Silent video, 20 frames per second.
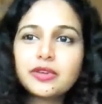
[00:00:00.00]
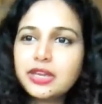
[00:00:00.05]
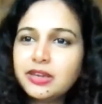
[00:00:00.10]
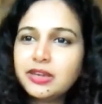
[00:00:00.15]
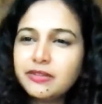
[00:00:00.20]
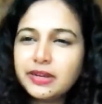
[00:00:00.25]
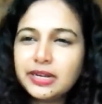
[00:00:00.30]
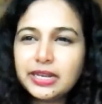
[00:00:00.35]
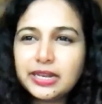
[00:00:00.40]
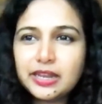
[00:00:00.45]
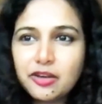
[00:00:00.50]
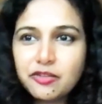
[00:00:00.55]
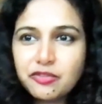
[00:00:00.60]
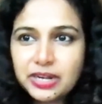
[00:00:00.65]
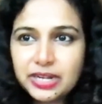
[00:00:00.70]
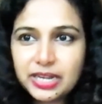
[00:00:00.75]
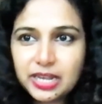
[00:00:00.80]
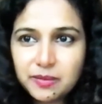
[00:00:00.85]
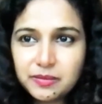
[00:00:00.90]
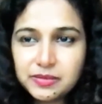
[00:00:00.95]
Give it enough
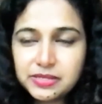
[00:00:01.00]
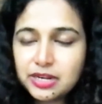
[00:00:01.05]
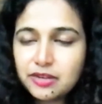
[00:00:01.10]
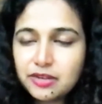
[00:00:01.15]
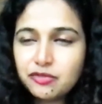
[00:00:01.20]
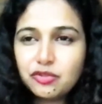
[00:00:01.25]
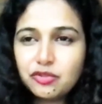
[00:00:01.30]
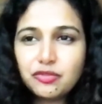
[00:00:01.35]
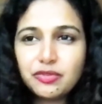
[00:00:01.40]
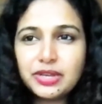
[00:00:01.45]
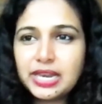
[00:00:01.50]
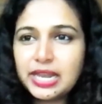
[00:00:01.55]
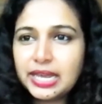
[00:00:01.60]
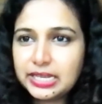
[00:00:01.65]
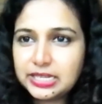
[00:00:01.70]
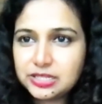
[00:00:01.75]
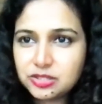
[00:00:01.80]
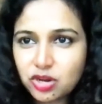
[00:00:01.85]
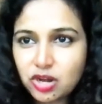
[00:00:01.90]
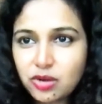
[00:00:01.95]
attempts, and if you feel like
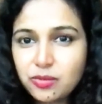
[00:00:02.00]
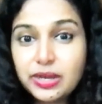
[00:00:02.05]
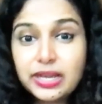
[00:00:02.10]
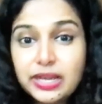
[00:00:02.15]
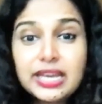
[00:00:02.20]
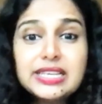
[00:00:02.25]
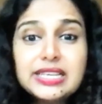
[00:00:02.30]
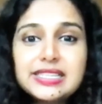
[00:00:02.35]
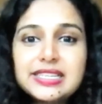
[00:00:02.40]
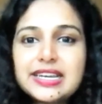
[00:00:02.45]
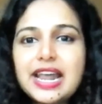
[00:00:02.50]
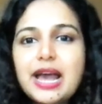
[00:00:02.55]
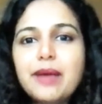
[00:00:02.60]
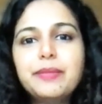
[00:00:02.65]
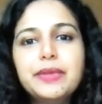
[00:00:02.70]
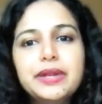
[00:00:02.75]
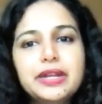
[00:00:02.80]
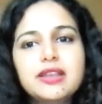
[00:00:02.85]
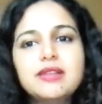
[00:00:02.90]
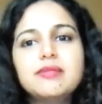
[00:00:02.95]
it's not working, scrap
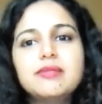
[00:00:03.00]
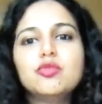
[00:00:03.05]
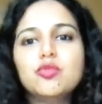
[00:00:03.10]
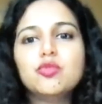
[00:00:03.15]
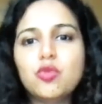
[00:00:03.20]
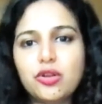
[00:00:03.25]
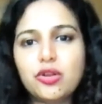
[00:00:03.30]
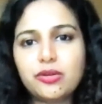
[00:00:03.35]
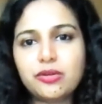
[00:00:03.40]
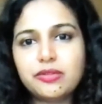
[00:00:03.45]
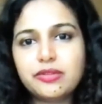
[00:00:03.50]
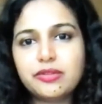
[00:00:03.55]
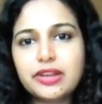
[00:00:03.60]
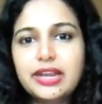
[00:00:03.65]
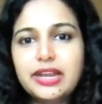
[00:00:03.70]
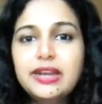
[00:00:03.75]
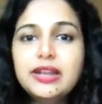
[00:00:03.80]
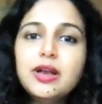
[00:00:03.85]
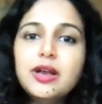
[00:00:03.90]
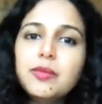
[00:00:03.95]
it and move on,
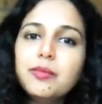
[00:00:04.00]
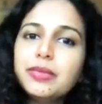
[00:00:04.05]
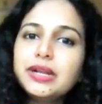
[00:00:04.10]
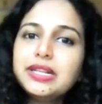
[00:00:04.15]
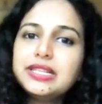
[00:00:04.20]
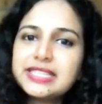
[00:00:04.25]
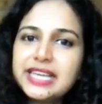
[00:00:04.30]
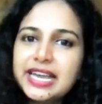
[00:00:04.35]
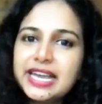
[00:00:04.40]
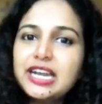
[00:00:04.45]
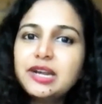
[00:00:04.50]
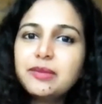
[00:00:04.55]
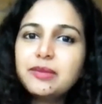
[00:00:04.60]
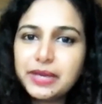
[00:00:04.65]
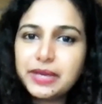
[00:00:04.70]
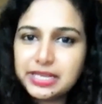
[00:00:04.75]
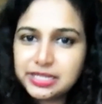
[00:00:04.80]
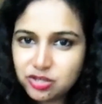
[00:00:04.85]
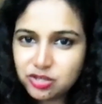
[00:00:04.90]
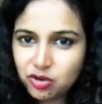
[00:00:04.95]
right? But say
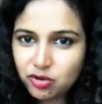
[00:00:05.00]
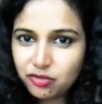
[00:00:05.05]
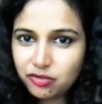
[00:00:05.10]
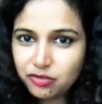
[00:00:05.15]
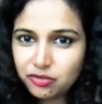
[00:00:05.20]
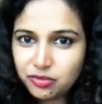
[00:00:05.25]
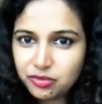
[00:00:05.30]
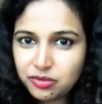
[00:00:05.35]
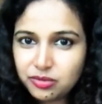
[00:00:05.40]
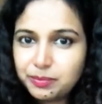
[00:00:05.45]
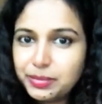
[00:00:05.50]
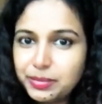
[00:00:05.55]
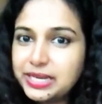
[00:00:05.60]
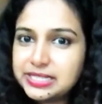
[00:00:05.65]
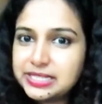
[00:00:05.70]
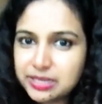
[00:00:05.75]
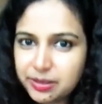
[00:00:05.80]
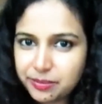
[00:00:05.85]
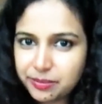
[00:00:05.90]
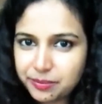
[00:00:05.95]
it
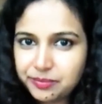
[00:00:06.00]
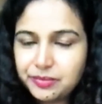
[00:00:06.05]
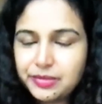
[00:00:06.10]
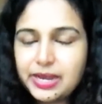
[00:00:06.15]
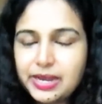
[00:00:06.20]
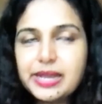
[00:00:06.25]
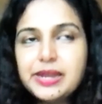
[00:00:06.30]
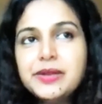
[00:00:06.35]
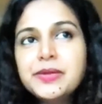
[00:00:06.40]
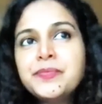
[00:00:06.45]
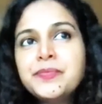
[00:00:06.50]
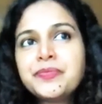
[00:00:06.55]
picks up, right?